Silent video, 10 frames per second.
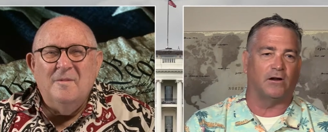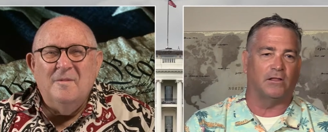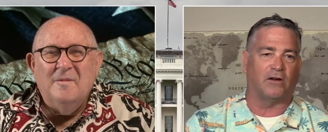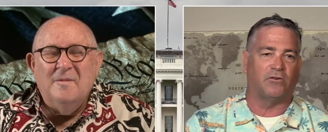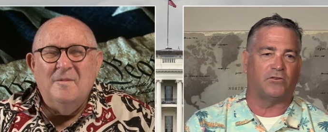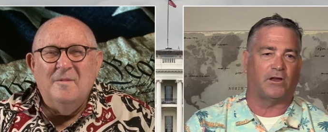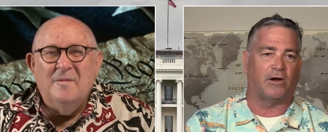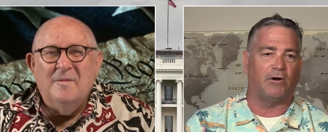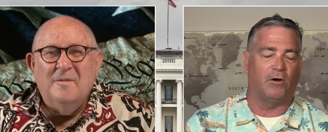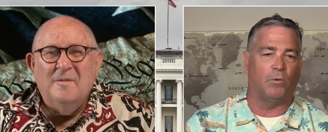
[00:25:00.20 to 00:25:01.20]
Speaker 1: election
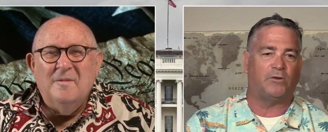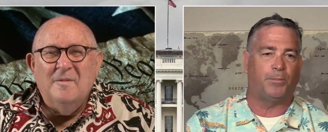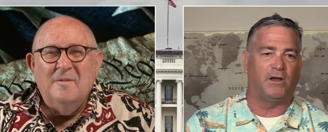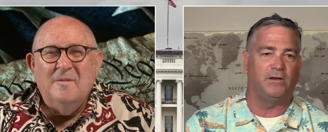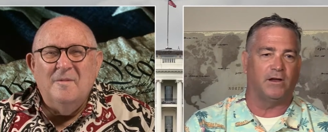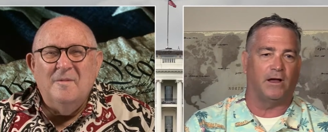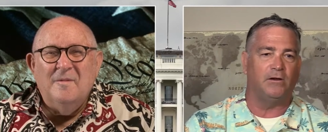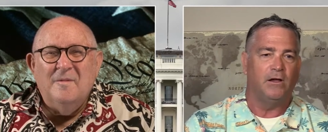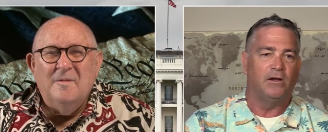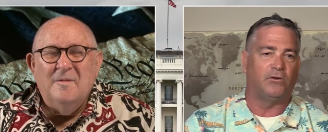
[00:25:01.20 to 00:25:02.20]
security and what's being done
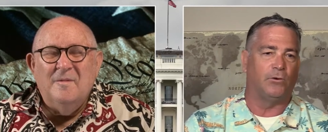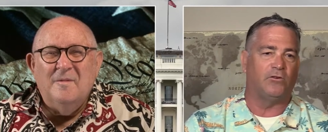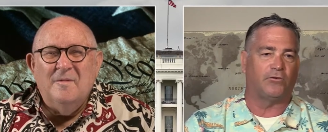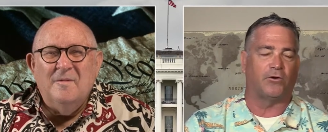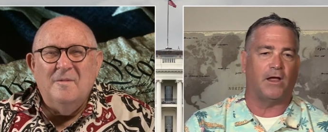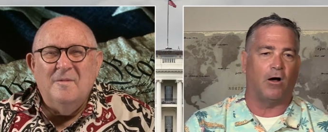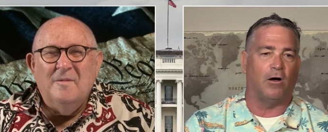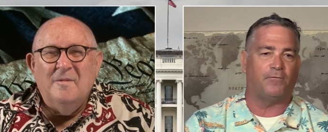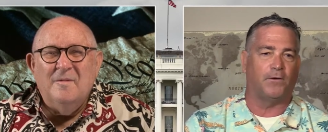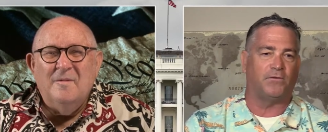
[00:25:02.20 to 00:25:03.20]
to ensure that all
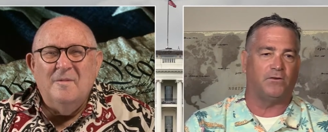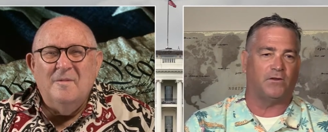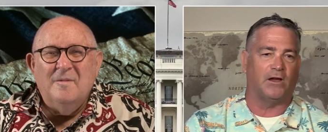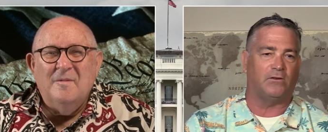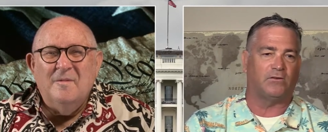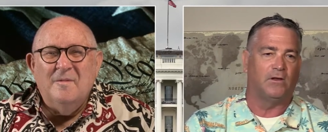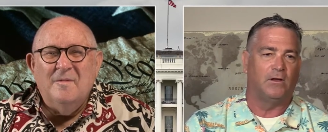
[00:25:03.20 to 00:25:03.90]
50 states